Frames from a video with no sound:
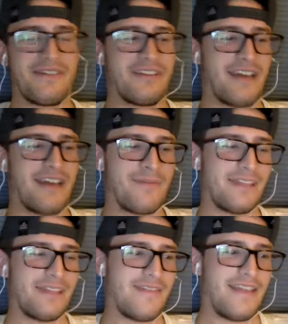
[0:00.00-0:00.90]
Gumps
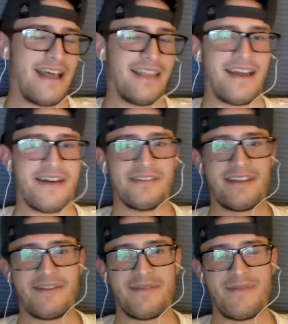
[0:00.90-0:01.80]
love that though.
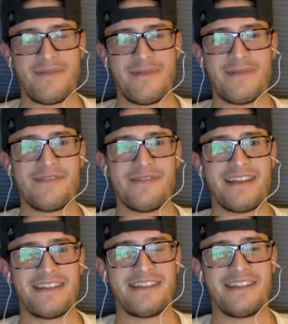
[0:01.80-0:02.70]
So I mean, maybe you
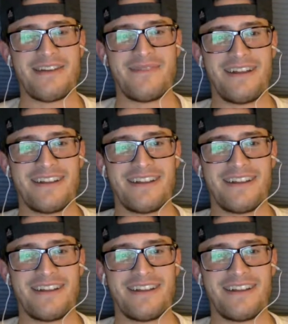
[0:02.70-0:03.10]
didn't so much.